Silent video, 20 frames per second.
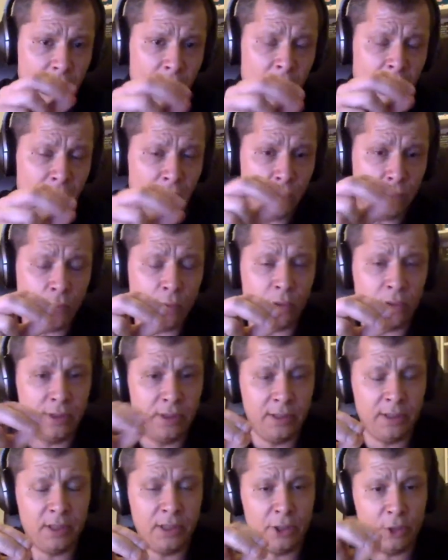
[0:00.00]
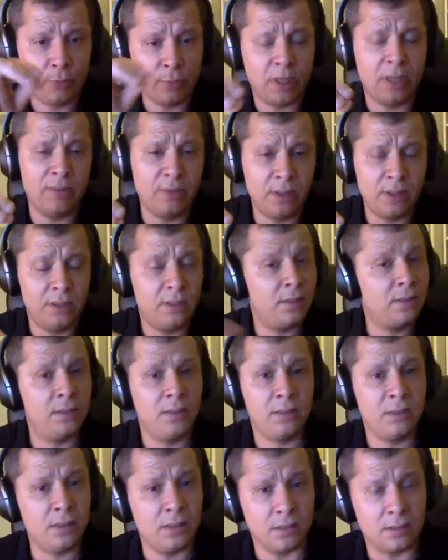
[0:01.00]
of the word in English, privacy,
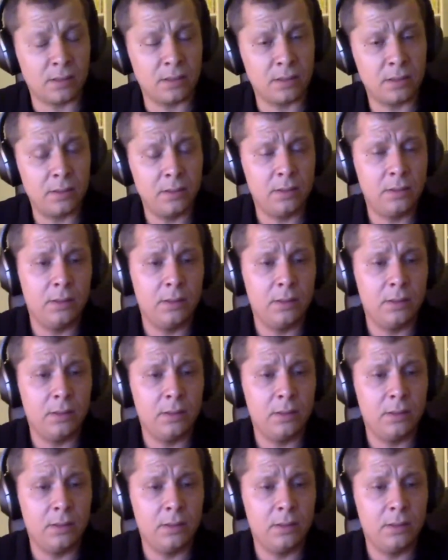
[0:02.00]
doesn't exist.